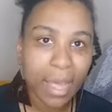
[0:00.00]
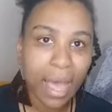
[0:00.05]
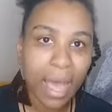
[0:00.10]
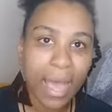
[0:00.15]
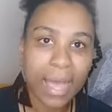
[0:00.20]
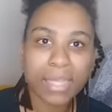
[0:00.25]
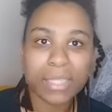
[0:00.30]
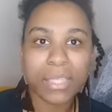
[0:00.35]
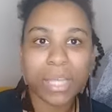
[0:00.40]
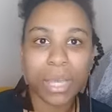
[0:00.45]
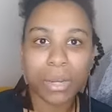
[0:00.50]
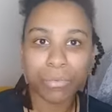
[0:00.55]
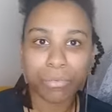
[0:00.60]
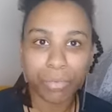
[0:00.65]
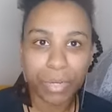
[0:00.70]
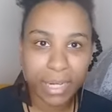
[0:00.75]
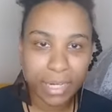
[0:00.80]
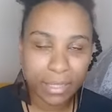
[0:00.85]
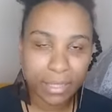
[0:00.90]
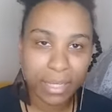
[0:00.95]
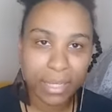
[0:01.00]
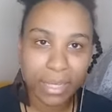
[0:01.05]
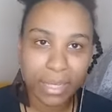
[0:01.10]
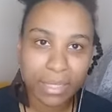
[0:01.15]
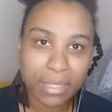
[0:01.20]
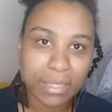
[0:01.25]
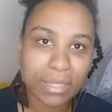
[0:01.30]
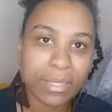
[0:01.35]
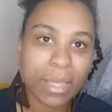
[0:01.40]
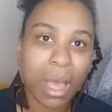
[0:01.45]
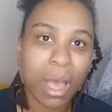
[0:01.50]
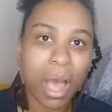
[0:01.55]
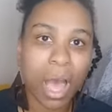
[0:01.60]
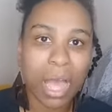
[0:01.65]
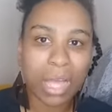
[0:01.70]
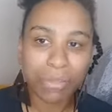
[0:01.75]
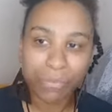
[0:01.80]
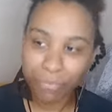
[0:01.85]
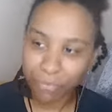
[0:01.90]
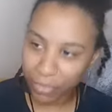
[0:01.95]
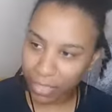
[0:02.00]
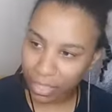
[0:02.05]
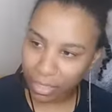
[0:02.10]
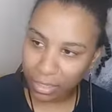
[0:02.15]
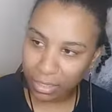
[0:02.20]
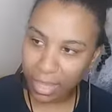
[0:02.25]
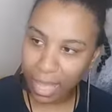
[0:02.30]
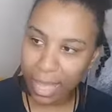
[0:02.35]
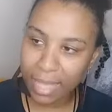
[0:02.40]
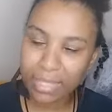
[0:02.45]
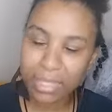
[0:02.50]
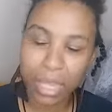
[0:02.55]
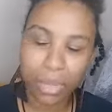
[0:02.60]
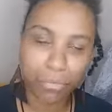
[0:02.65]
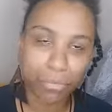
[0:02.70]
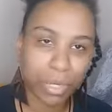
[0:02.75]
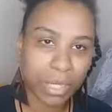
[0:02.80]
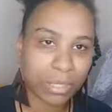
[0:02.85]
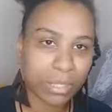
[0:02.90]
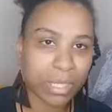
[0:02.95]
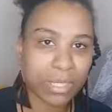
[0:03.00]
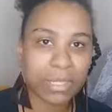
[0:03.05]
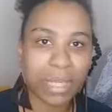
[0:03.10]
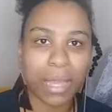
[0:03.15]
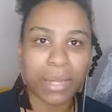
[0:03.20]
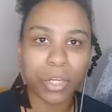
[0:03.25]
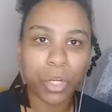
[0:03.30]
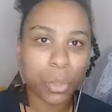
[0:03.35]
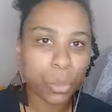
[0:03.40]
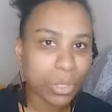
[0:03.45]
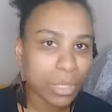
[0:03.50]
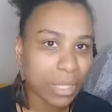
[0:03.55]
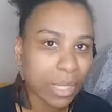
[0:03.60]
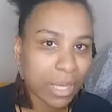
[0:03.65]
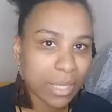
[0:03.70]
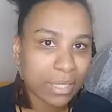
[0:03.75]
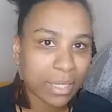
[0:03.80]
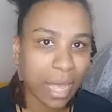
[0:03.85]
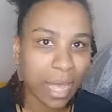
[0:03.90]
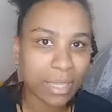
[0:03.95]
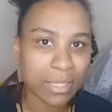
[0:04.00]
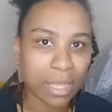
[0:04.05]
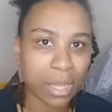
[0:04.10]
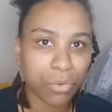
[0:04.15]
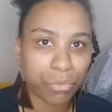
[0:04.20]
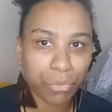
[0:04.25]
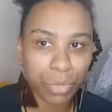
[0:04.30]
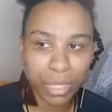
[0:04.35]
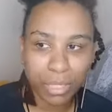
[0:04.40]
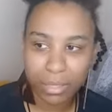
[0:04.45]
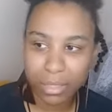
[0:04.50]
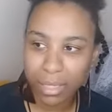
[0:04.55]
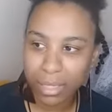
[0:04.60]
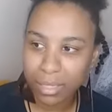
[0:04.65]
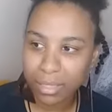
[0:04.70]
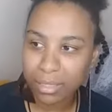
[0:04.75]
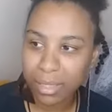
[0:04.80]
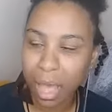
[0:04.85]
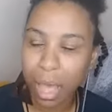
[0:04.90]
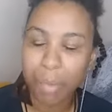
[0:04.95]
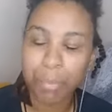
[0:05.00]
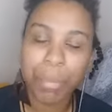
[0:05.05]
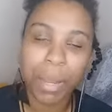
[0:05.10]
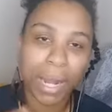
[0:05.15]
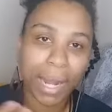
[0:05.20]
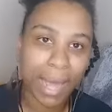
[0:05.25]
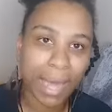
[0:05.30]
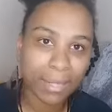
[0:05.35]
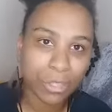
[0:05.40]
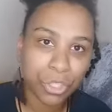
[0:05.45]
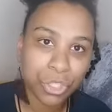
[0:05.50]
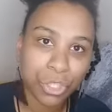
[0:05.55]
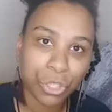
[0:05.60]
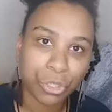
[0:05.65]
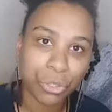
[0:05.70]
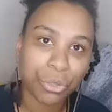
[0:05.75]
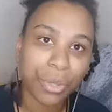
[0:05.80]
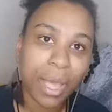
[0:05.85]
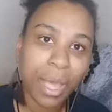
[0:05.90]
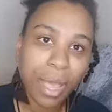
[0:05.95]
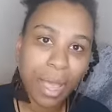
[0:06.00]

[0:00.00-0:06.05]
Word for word: As I read this, I feel. As I read this, I notice. As I read this, I plan to.